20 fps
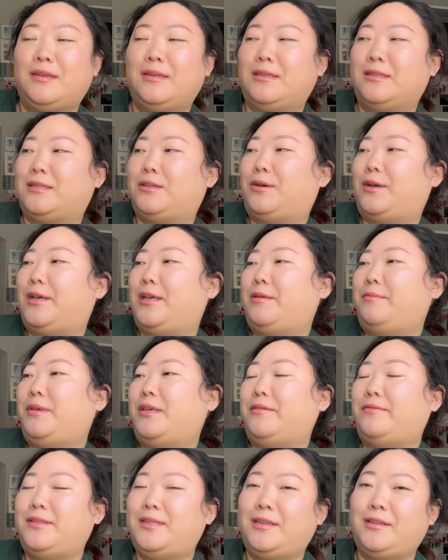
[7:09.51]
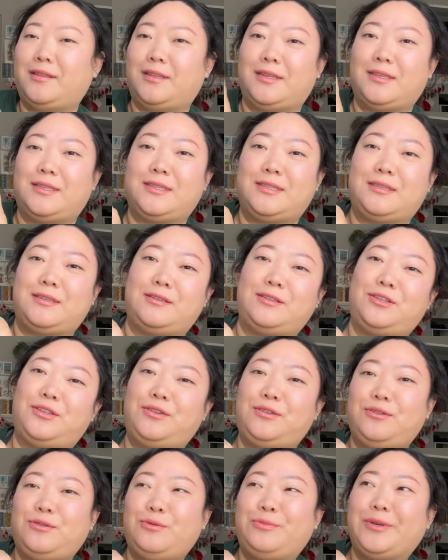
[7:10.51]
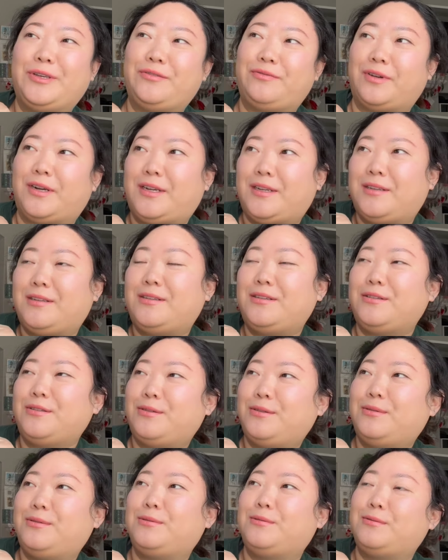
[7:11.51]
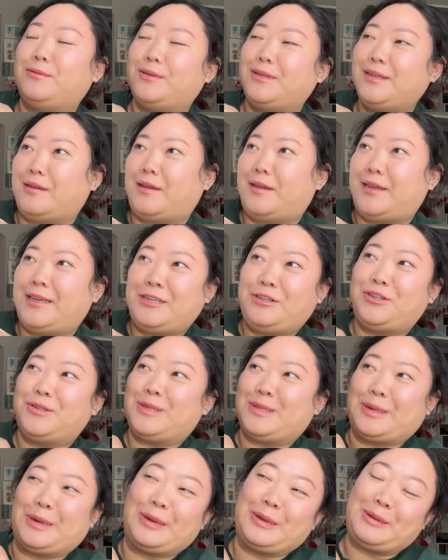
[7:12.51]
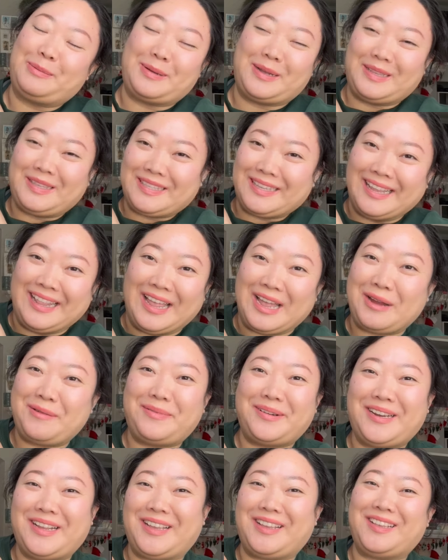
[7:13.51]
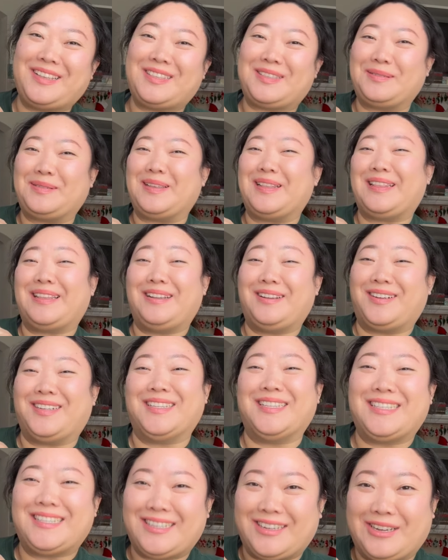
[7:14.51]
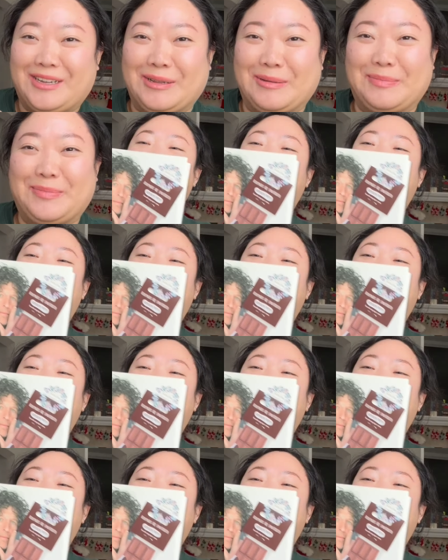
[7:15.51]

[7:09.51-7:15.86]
So I am gifting this to my friend who I just talk about celebrities with nonstop.